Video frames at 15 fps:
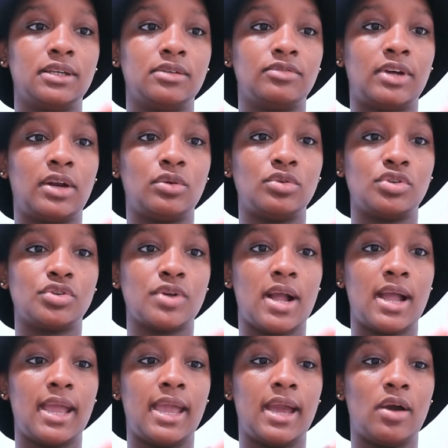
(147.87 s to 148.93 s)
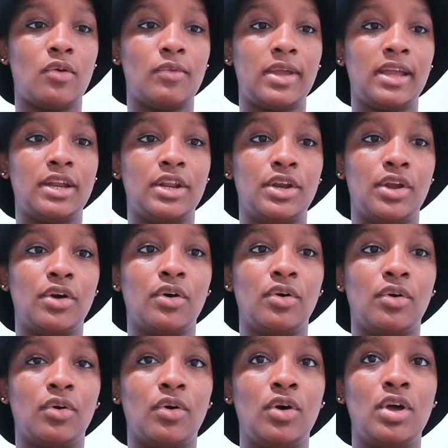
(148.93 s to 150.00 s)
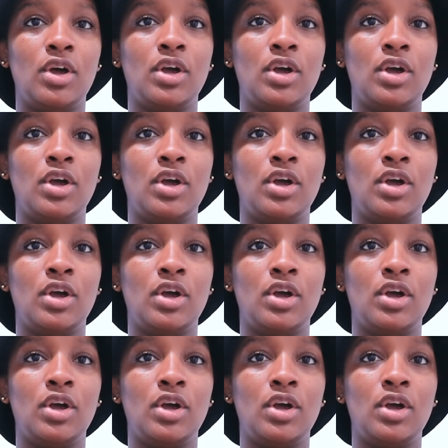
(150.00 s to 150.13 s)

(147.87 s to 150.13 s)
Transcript: if I don't try, how am I going to know?